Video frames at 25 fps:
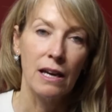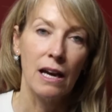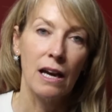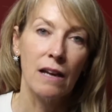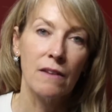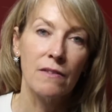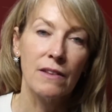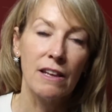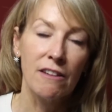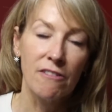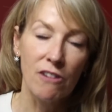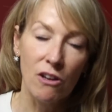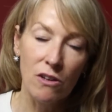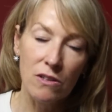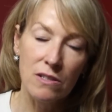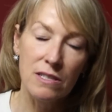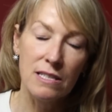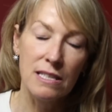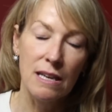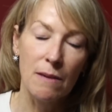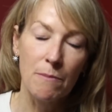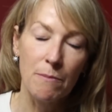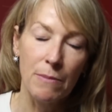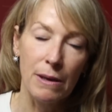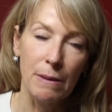and there are
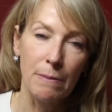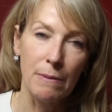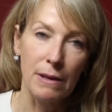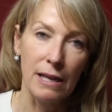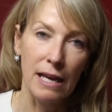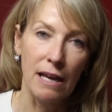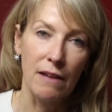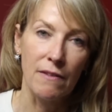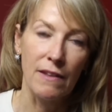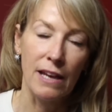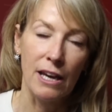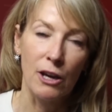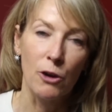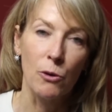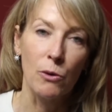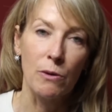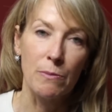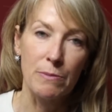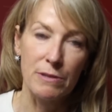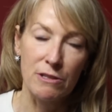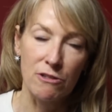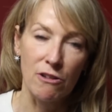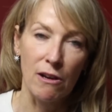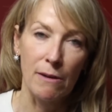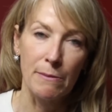some people out there who have
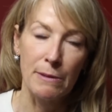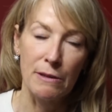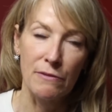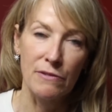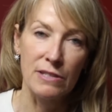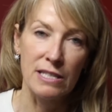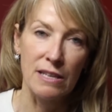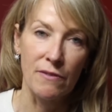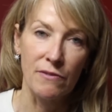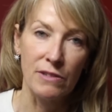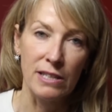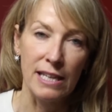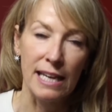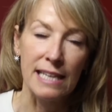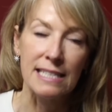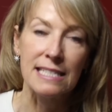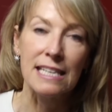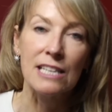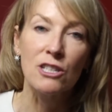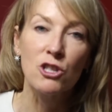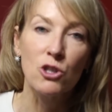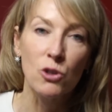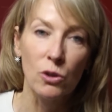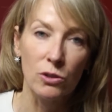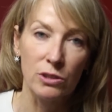prescribed it for seven days.
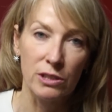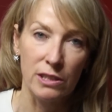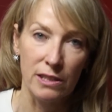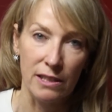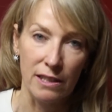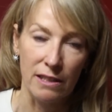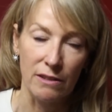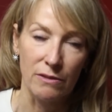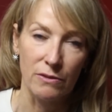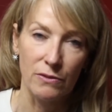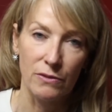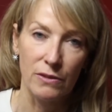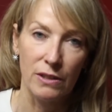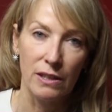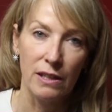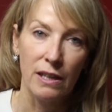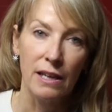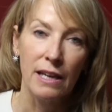It's not enough.